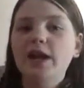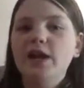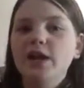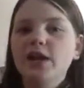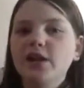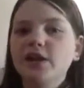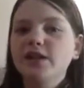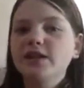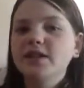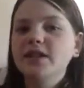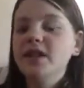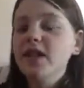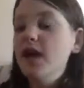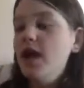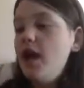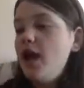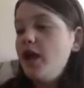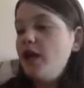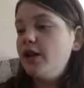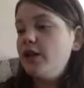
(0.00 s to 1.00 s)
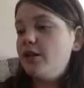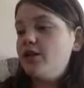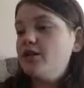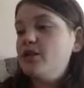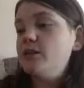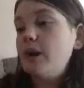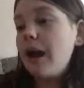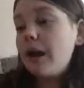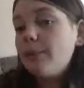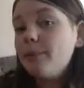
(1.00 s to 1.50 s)
And here's
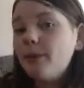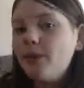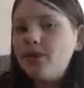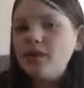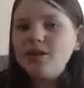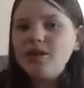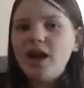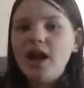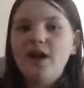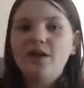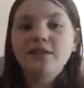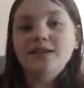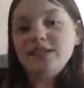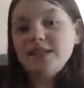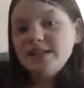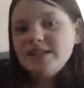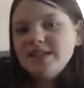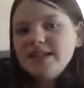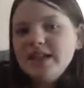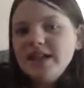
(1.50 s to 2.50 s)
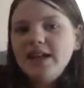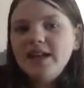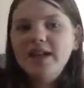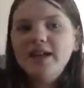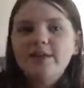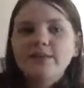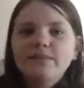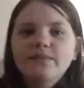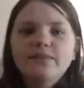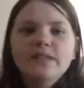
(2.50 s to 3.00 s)
the Wright brothers' house. Seen
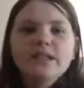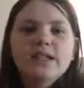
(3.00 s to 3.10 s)
it.